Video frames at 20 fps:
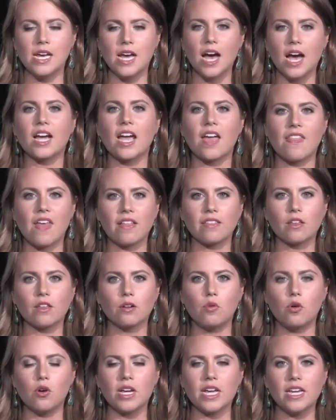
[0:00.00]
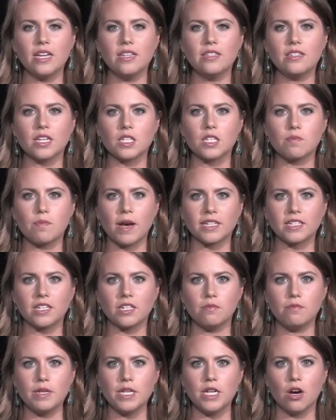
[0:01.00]
Again, that little boy is expected
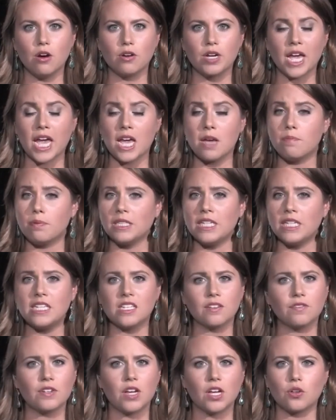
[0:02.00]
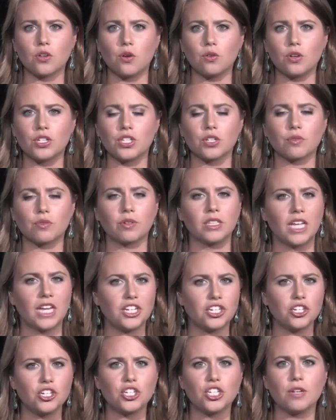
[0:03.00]
to be okay. Police have not told us the
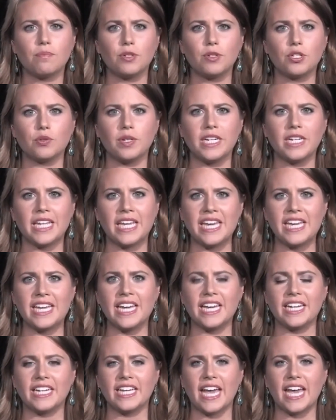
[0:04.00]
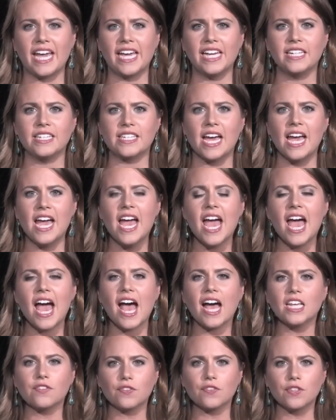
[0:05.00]
relationship between he and Gaines.
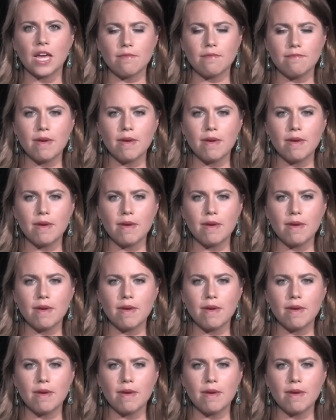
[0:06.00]
As for that